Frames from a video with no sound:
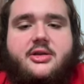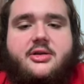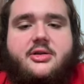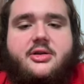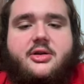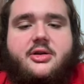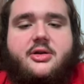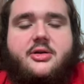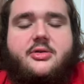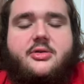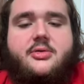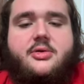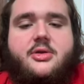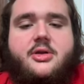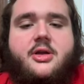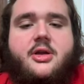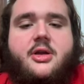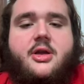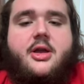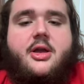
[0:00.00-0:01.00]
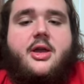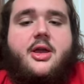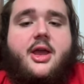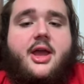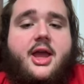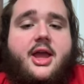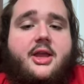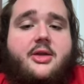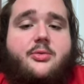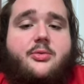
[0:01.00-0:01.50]
this in an earlier
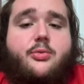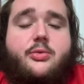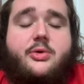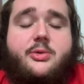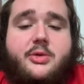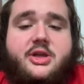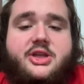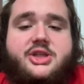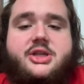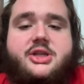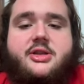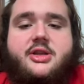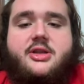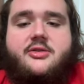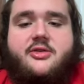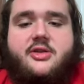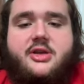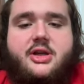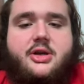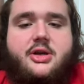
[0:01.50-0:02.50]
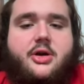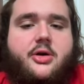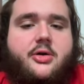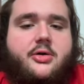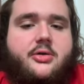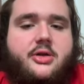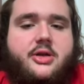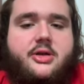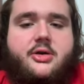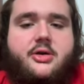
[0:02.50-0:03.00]
episode.
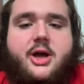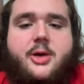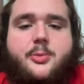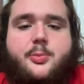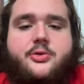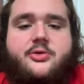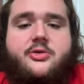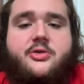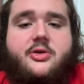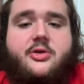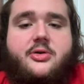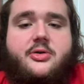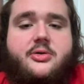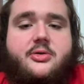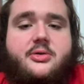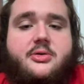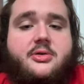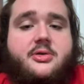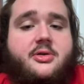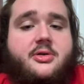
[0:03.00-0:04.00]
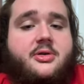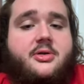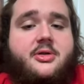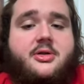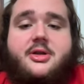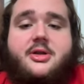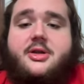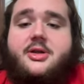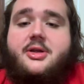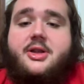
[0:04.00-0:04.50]
Last year, the Browns versus the
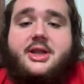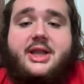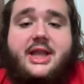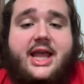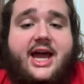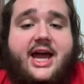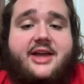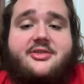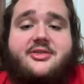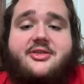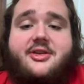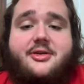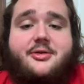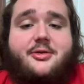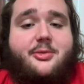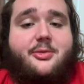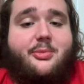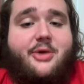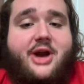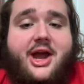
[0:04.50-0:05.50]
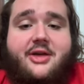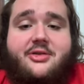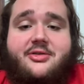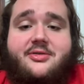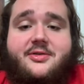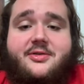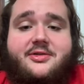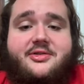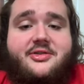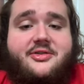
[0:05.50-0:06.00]
Ravens,
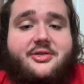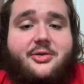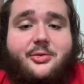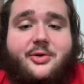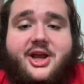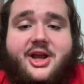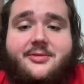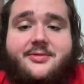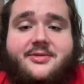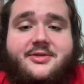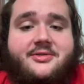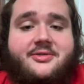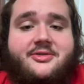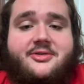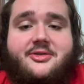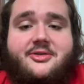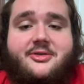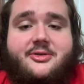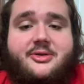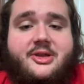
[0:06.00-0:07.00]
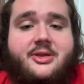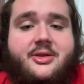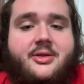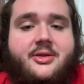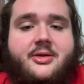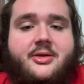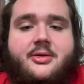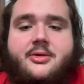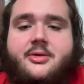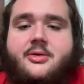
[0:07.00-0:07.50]

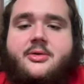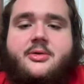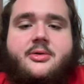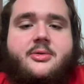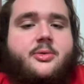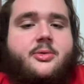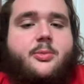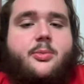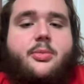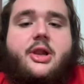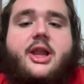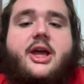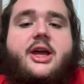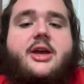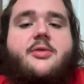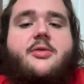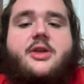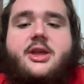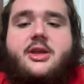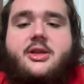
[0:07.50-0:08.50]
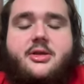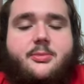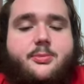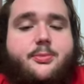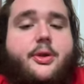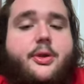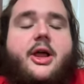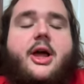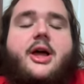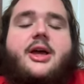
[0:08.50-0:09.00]
game of the year. My bad. Game
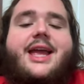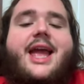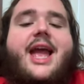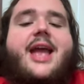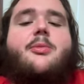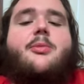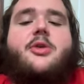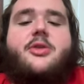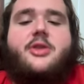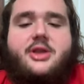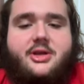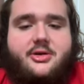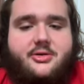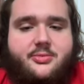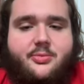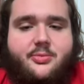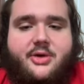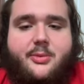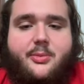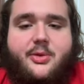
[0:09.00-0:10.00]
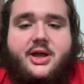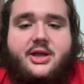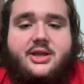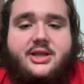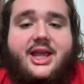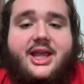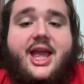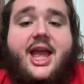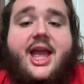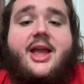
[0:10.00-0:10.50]
of the year. And I
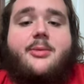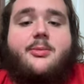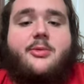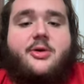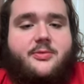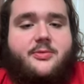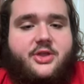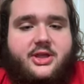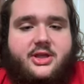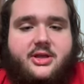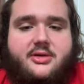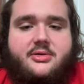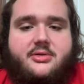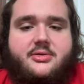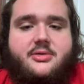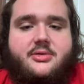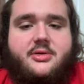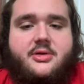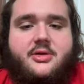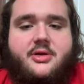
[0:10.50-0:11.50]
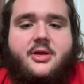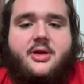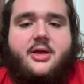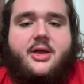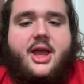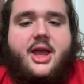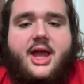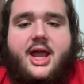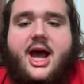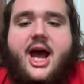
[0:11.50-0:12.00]
expect more of those games
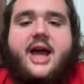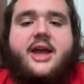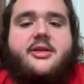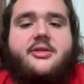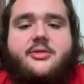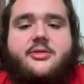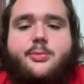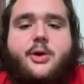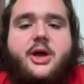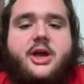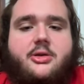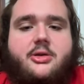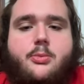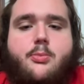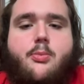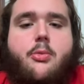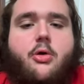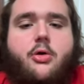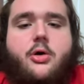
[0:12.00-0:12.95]
this year between those two.